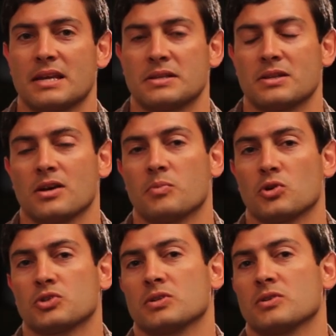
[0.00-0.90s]
and a
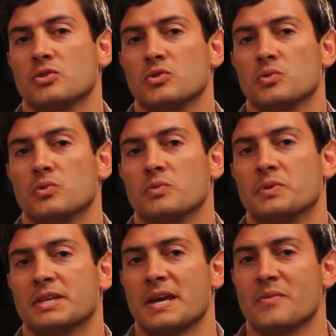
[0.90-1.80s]
person who
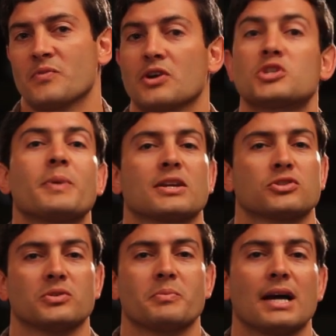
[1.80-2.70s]
became very
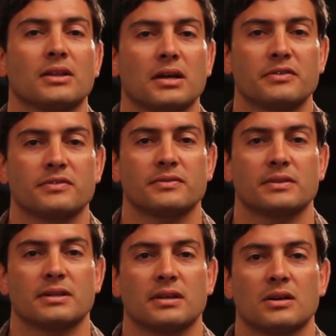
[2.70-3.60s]
special in my life,
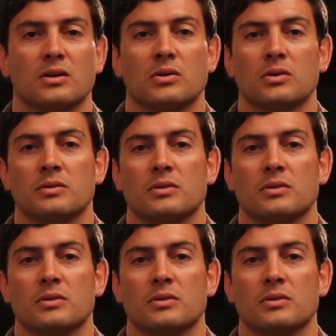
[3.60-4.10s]
a